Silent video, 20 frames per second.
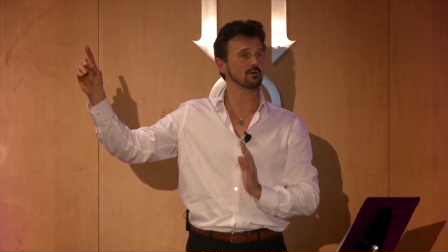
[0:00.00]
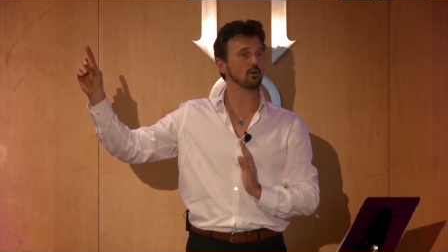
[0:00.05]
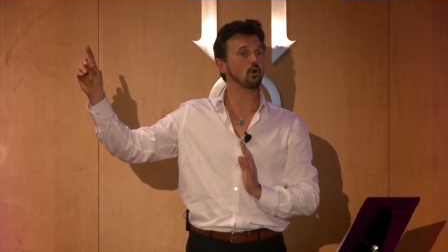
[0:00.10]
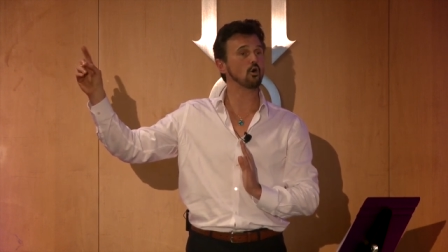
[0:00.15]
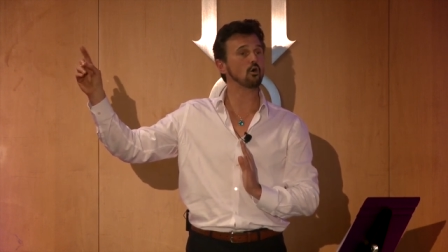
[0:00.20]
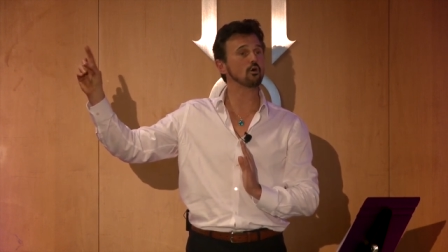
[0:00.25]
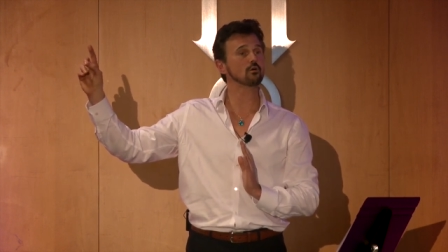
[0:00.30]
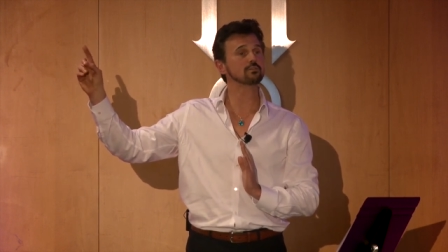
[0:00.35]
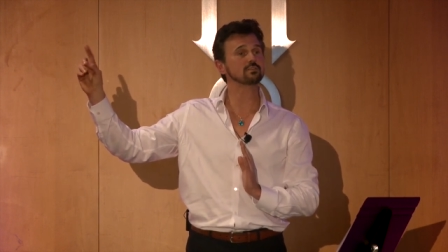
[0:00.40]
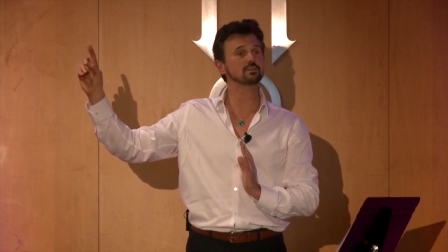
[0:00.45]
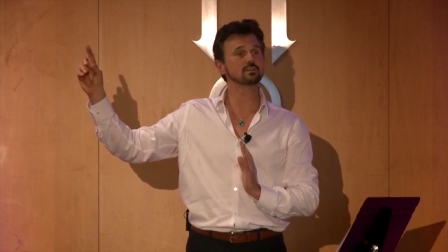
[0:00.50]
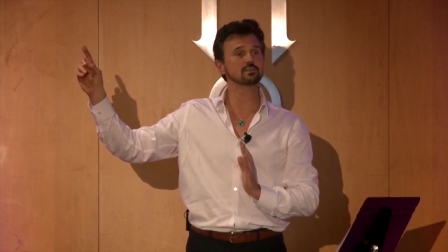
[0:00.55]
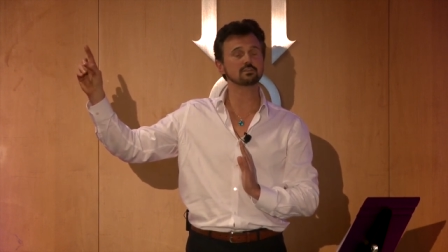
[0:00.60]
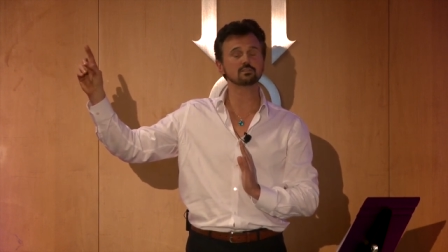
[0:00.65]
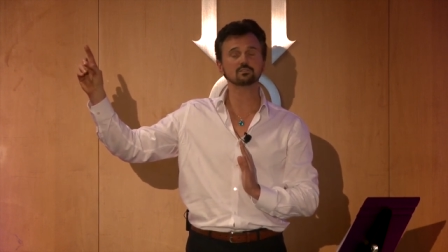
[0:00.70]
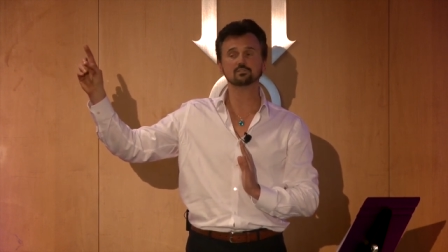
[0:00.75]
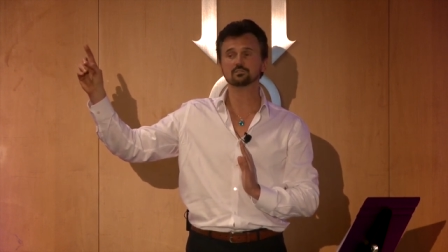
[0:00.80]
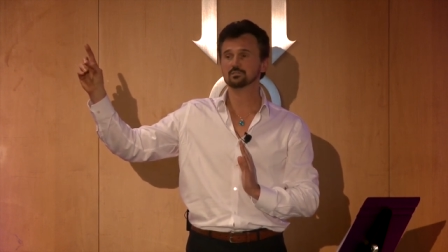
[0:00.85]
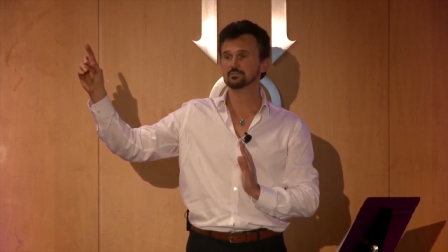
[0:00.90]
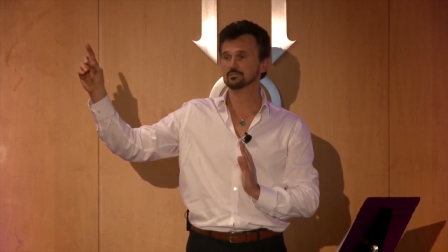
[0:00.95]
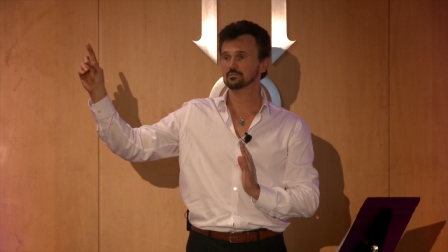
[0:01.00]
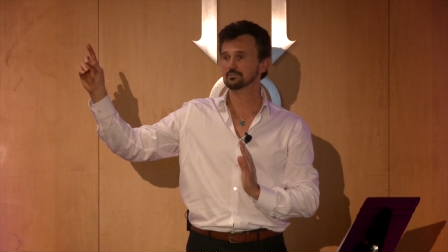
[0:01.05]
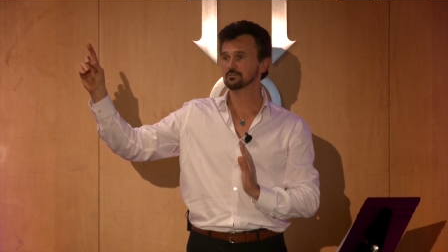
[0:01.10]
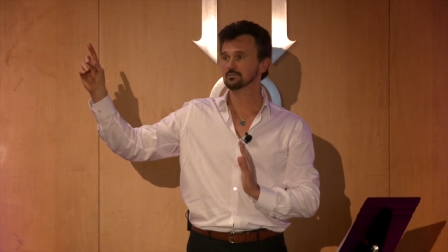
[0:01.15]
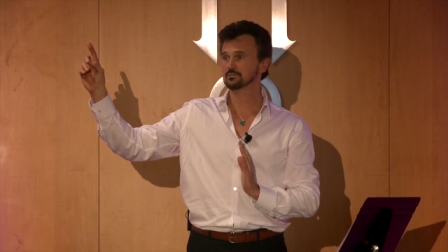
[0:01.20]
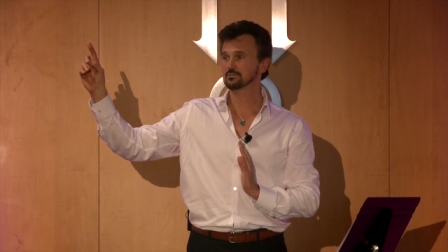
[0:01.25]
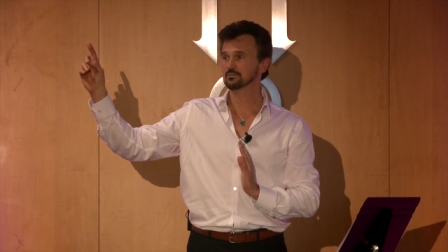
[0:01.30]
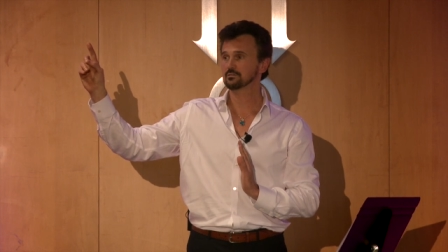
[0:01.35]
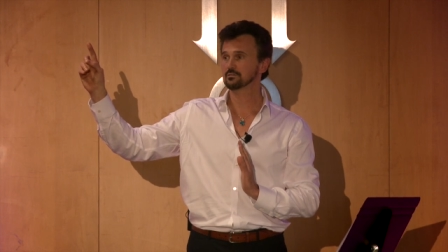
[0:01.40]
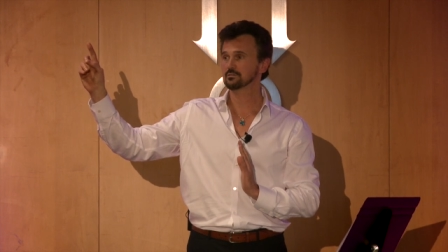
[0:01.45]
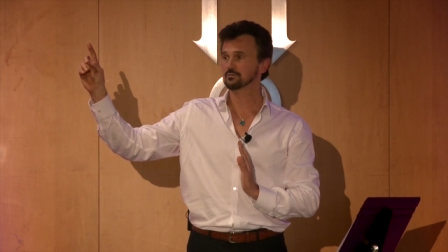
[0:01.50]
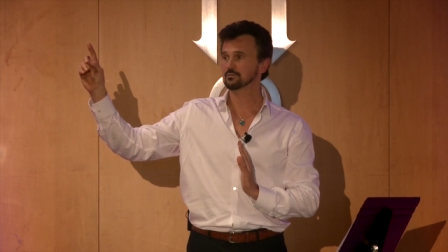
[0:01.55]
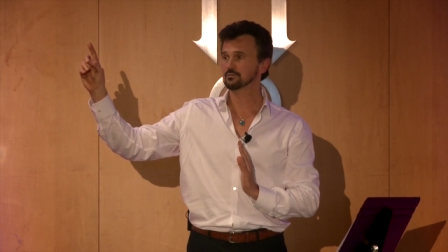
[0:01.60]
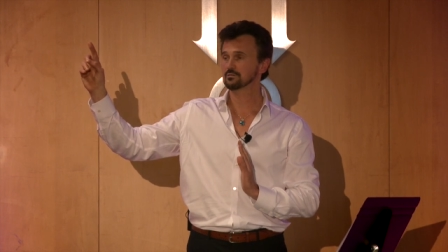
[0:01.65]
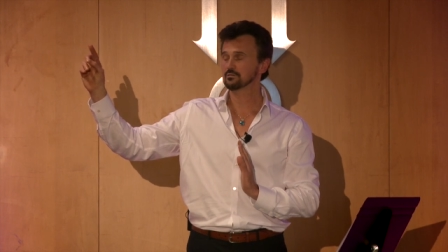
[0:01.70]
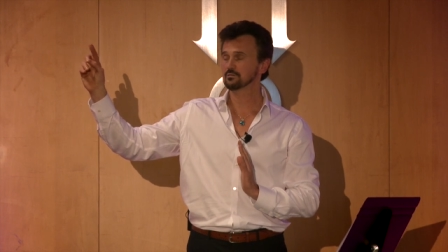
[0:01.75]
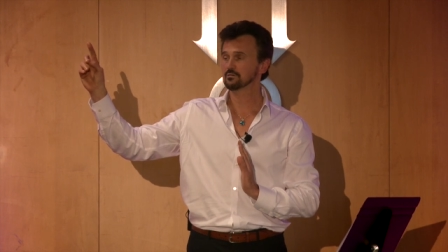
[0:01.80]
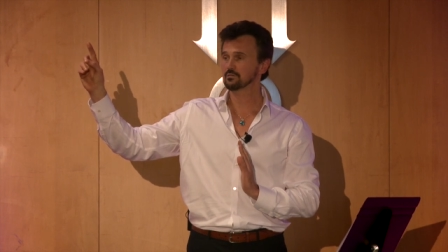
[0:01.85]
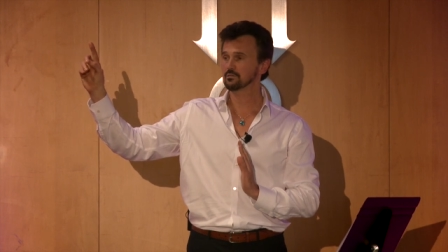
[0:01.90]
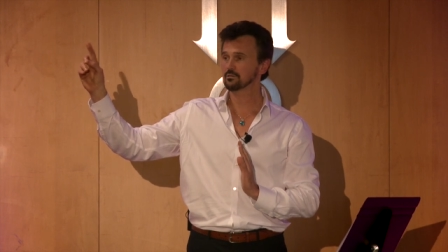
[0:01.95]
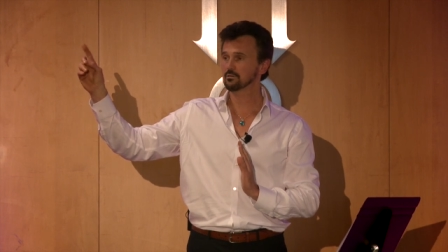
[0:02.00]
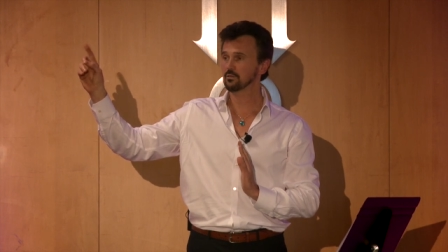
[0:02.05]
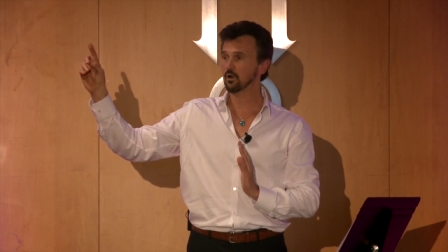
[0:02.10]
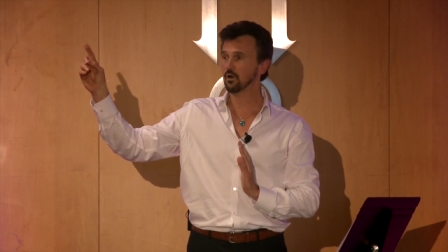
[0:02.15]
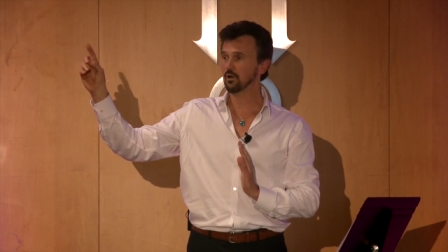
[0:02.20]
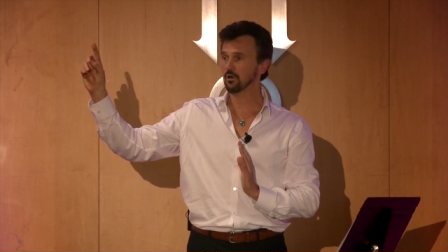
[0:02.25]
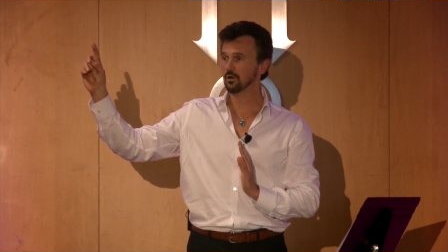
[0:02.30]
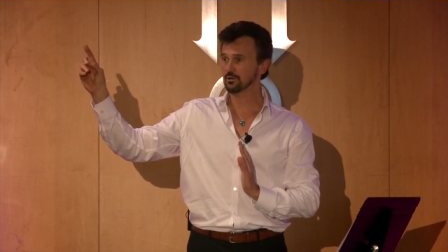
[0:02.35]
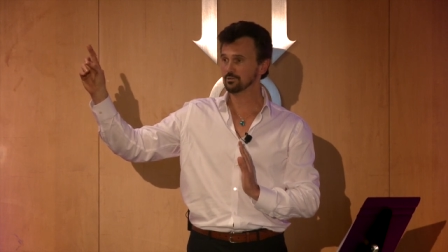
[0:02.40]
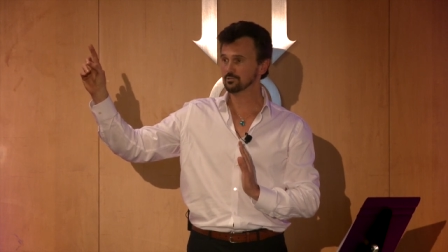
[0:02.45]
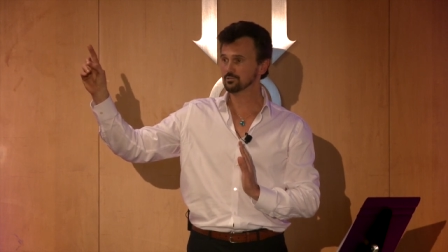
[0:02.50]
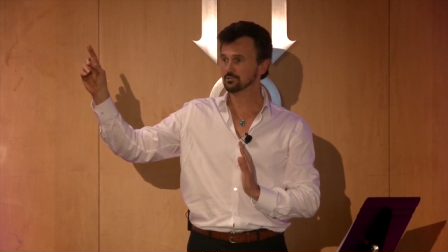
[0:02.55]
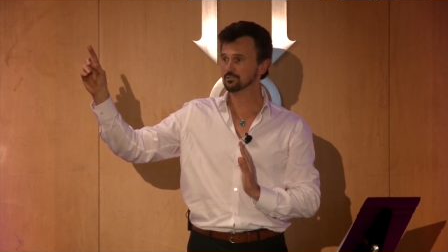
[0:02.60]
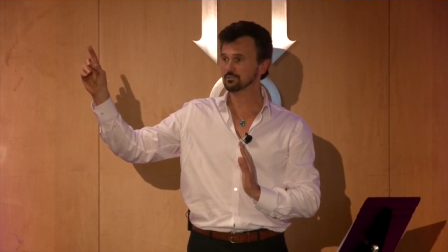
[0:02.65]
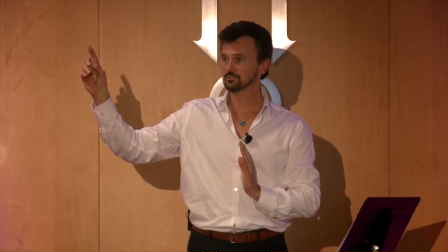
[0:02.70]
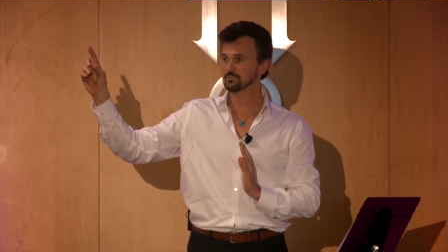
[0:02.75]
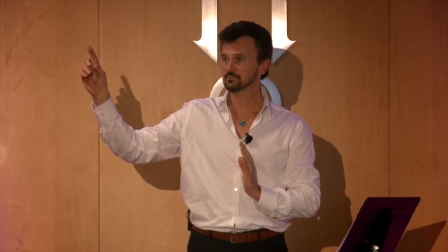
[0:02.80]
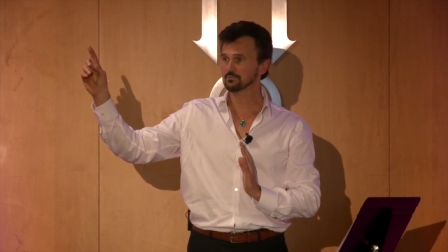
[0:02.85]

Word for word: All these laws,